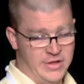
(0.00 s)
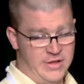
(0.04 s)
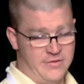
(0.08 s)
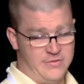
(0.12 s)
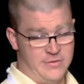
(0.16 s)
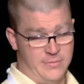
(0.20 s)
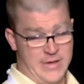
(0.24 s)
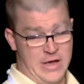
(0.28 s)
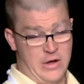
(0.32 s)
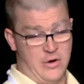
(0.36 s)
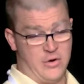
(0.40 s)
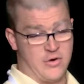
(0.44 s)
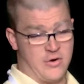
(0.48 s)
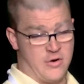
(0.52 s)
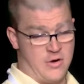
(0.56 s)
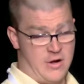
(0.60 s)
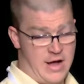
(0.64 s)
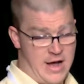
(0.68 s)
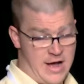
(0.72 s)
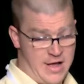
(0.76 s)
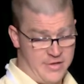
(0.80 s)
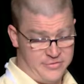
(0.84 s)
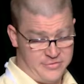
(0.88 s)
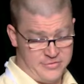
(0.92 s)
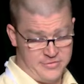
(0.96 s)
It's about
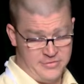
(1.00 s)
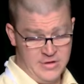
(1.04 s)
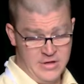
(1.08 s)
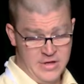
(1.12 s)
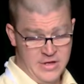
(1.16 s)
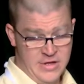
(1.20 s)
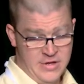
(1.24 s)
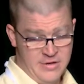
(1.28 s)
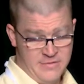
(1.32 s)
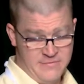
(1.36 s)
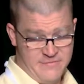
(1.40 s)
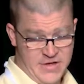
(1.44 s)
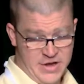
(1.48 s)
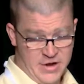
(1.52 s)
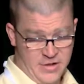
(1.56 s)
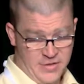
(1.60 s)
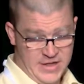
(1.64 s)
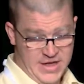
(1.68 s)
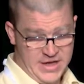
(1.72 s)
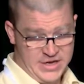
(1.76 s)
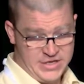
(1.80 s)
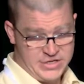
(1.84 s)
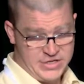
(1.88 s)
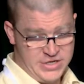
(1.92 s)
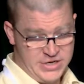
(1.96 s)
cross
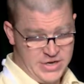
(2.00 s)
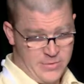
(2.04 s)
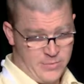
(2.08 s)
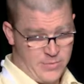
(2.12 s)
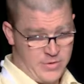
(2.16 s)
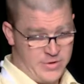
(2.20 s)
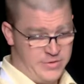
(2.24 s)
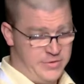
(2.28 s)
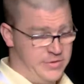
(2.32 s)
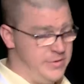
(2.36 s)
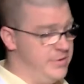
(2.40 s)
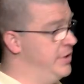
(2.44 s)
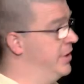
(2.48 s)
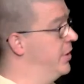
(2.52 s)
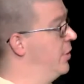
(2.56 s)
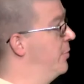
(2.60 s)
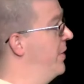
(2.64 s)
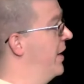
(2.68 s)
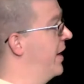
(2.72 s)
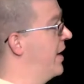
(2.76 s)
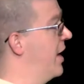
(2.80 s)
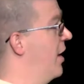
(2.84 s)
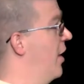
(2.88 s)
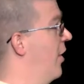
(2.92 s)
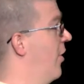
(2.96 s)
ventilation, and we're
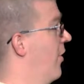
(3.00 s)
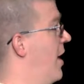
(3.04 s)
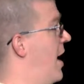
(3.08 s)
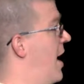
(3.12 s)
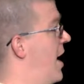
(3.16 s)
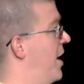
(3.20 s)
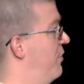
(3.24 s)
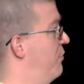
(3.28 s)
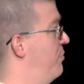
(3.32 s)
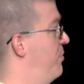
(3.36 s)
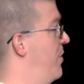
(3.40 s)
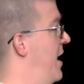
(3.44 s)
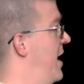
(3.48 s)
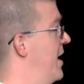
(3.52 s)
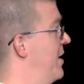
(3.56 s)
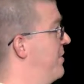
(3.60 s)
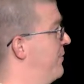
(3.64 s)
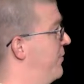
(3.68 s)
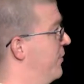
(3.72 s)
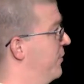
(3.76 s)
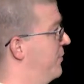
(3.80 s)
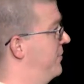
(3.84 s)
making a lot of painful